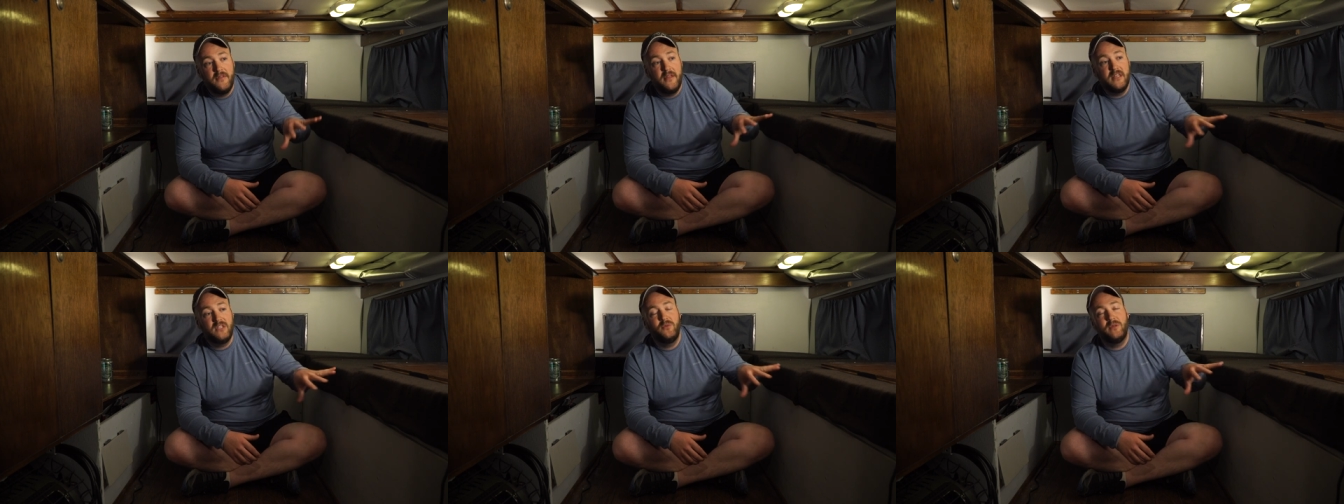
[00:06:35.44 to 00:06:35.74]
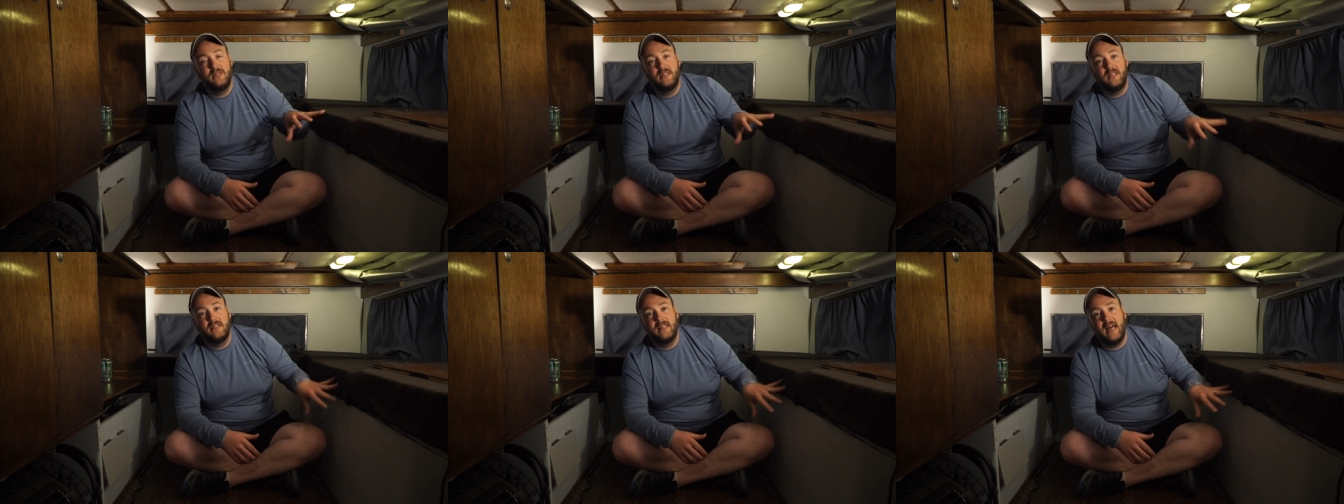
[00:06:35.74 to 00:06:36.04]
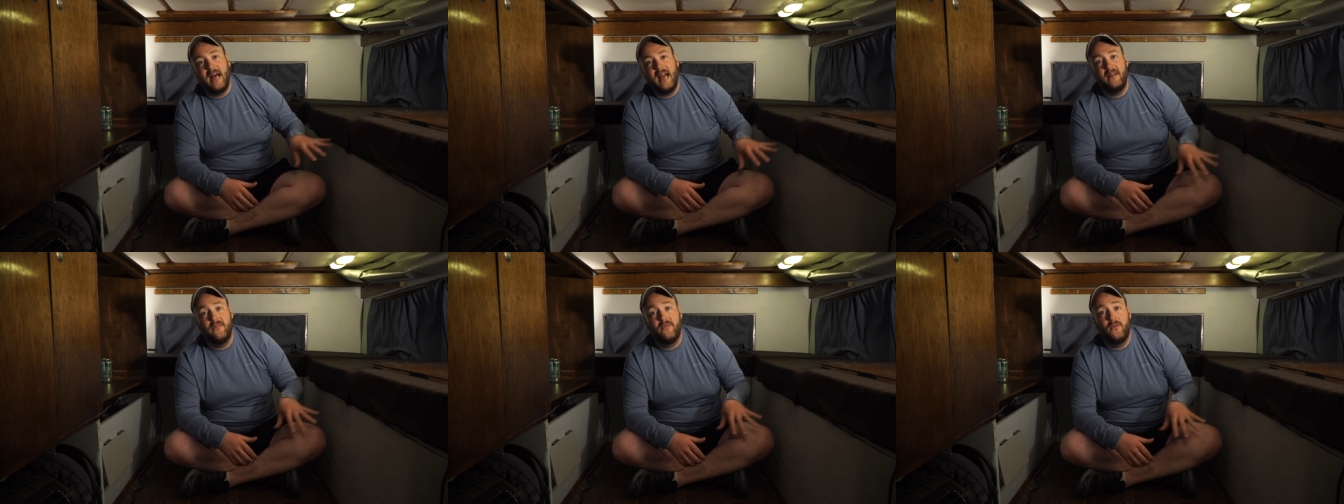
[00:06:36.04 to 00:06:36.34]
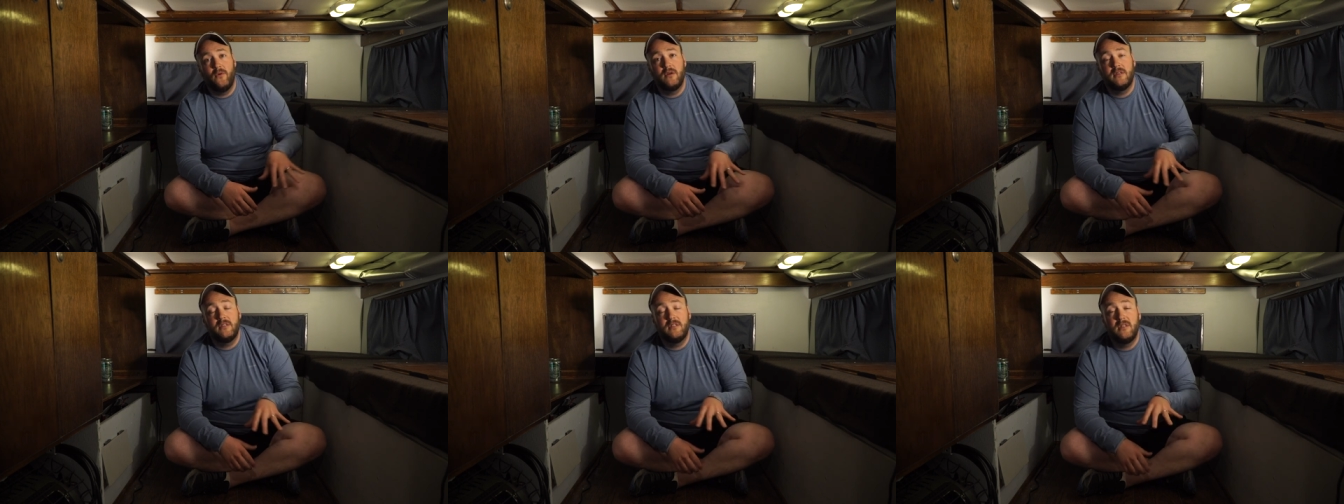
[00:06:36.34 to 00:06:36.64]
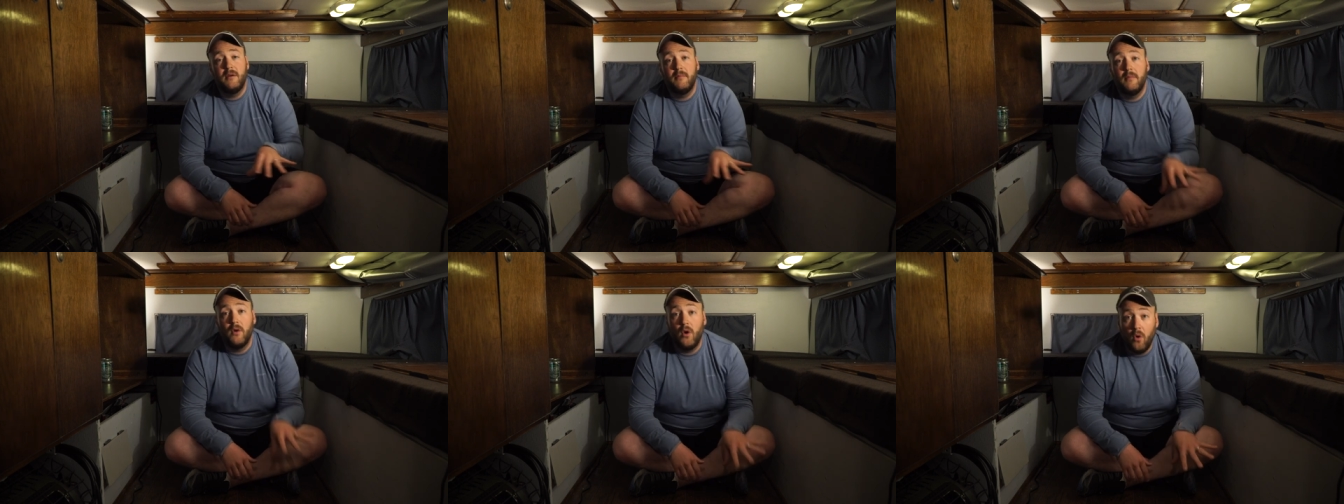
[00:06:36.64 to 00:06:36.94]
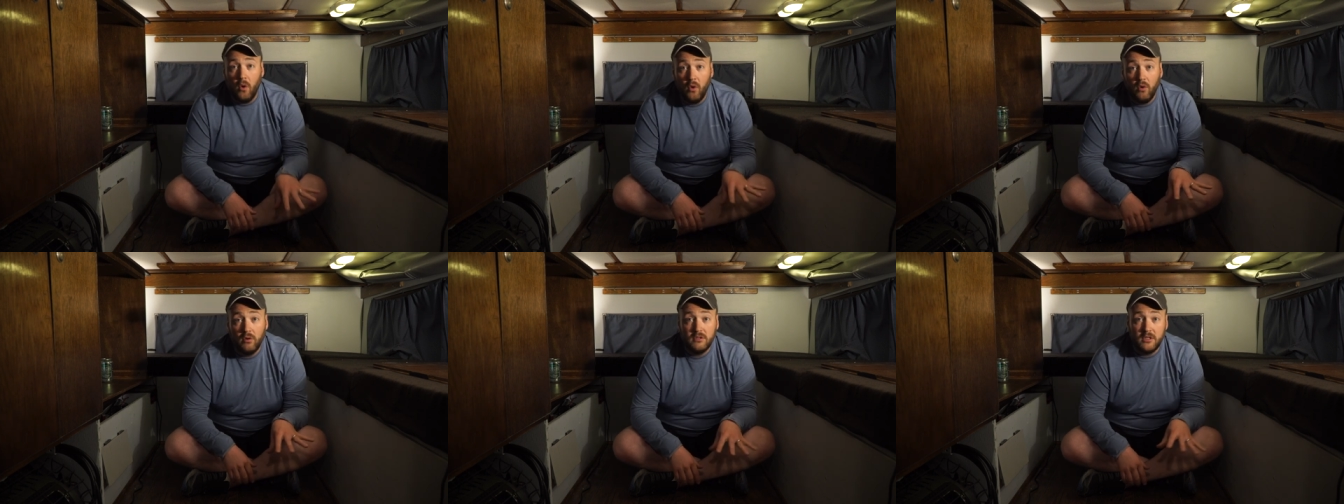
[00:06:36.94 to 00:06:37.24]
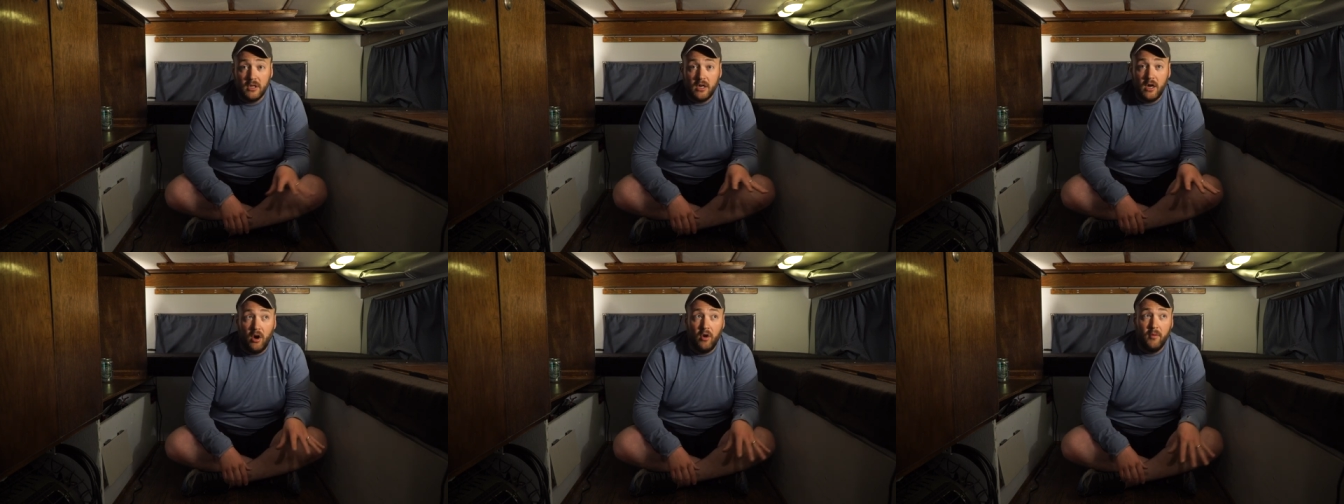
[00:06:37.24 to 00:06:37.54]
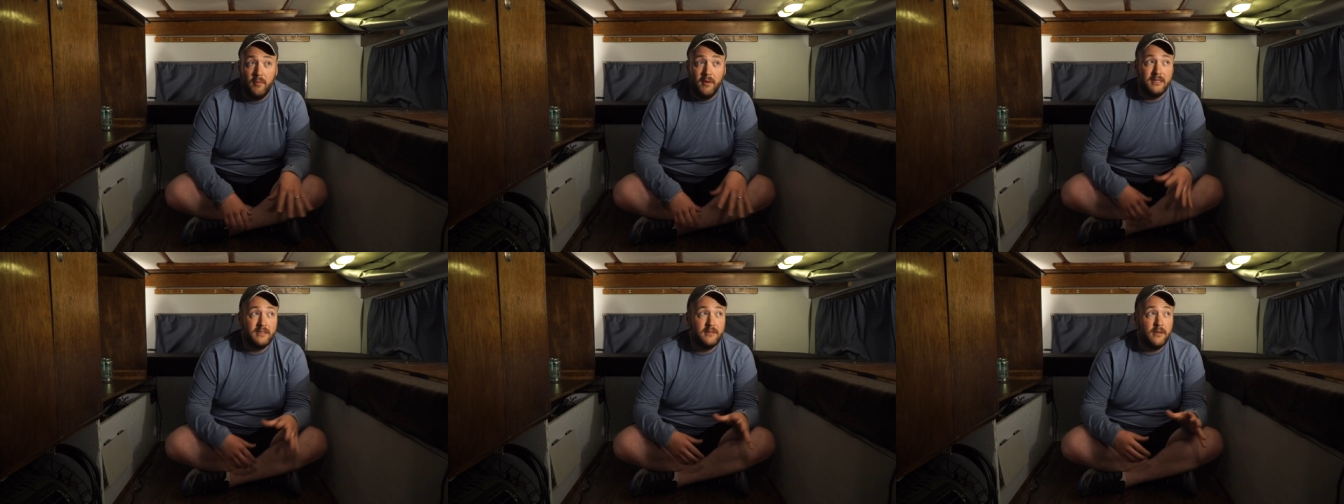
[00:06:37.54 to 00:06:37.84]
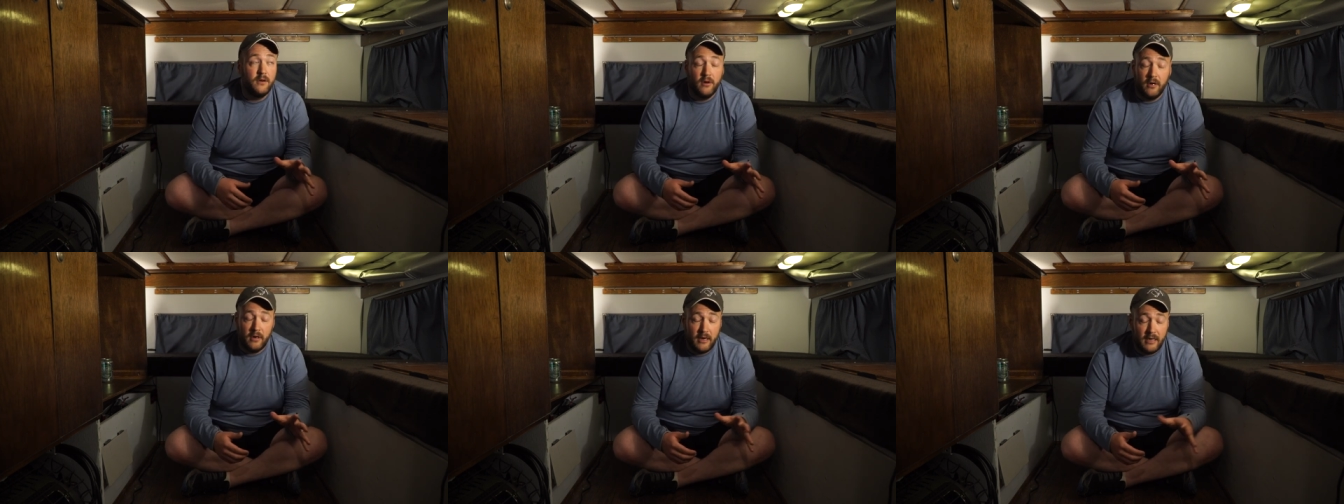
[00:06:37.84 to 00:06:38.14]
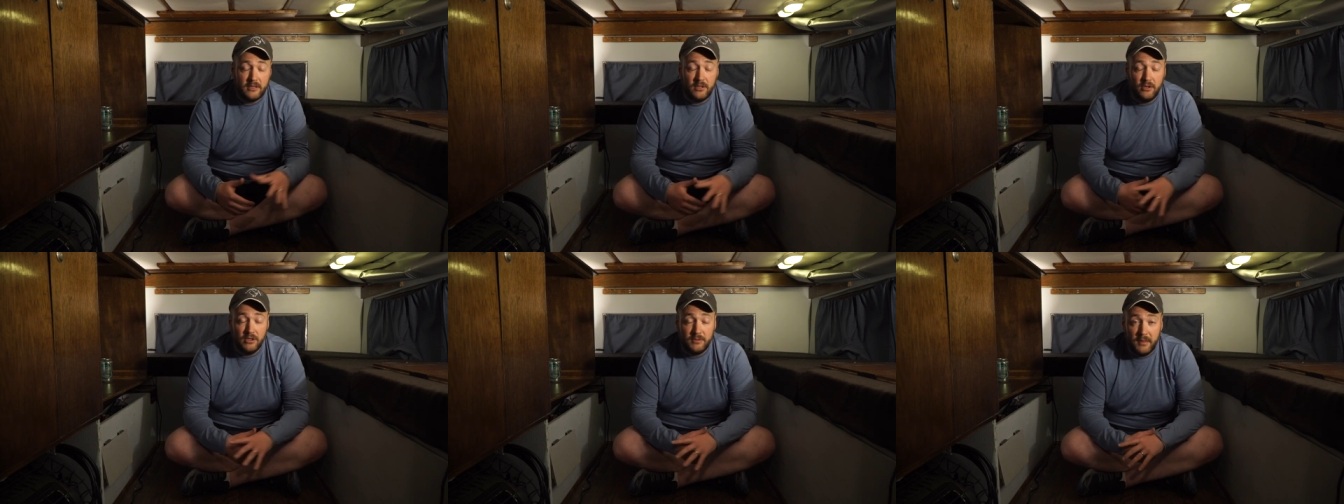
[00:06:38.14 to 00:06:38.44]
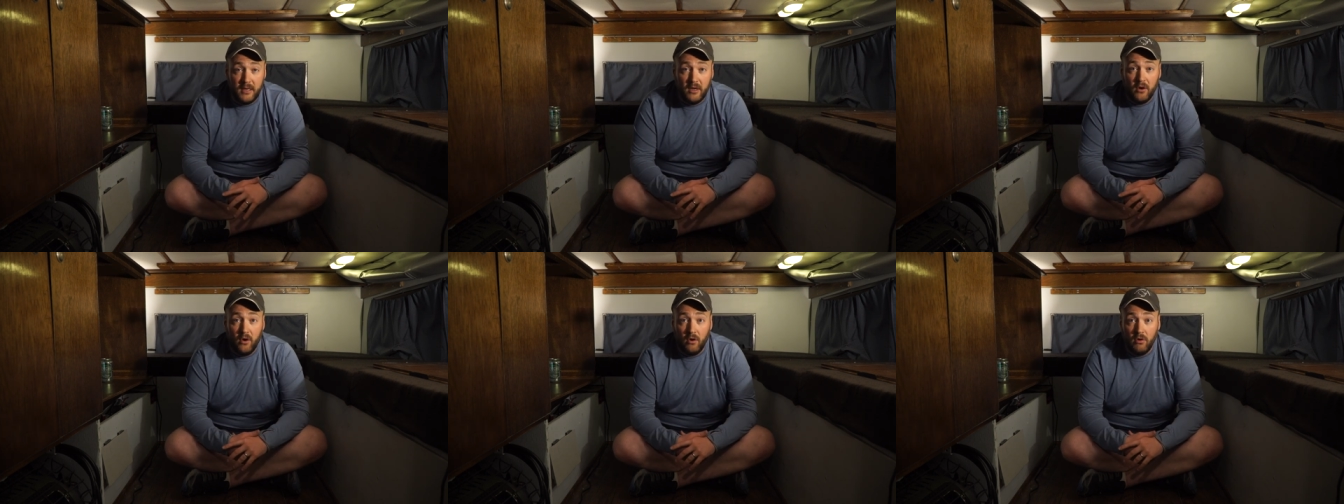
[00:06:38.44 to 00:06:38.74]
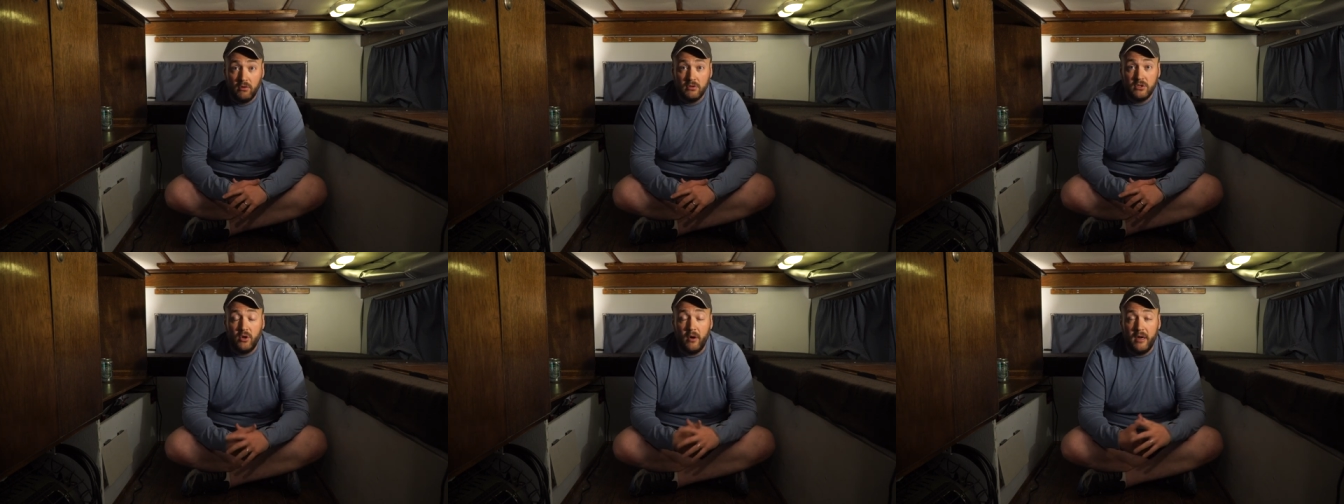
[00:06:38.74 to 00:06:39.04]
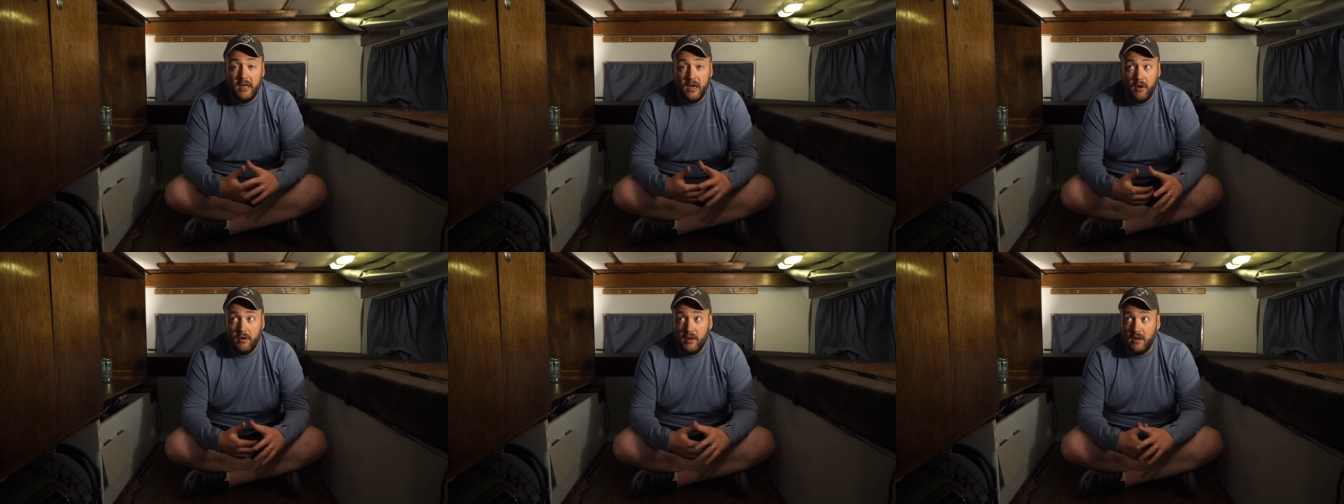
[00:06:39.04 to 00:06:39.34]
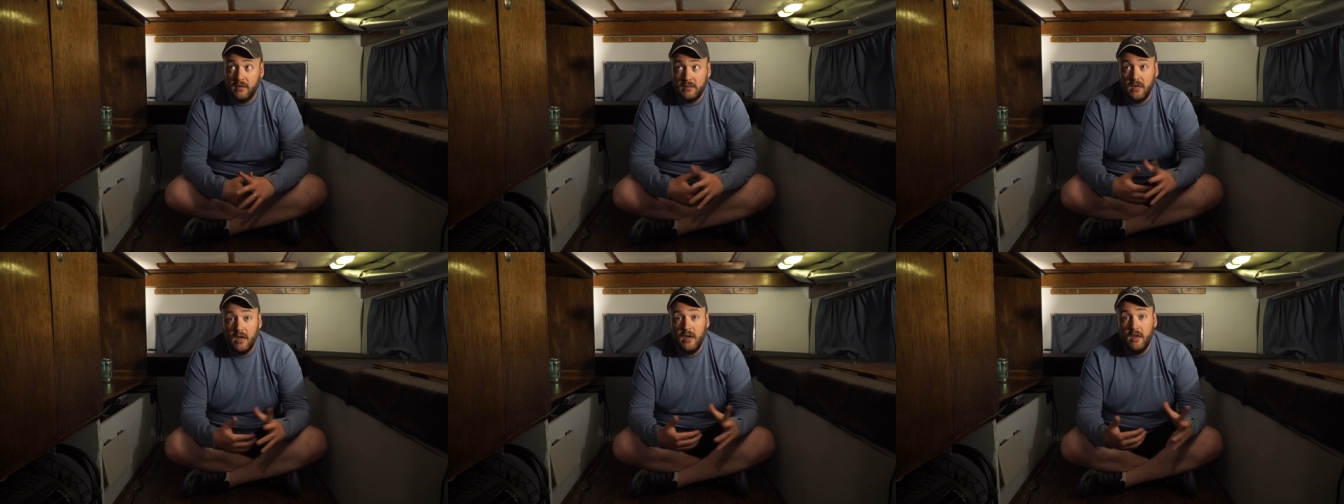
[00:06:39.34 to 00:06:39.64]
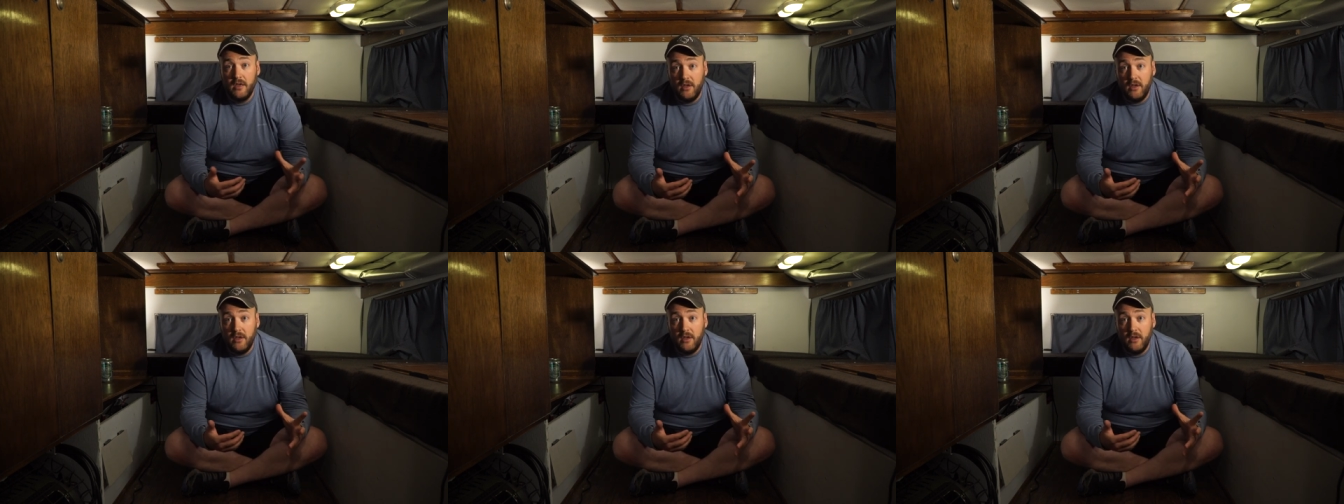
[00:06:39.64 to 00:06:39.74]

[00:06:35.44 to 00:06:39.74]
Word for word: This was designed for some old Tacomas, or excuse me, old Toyotas,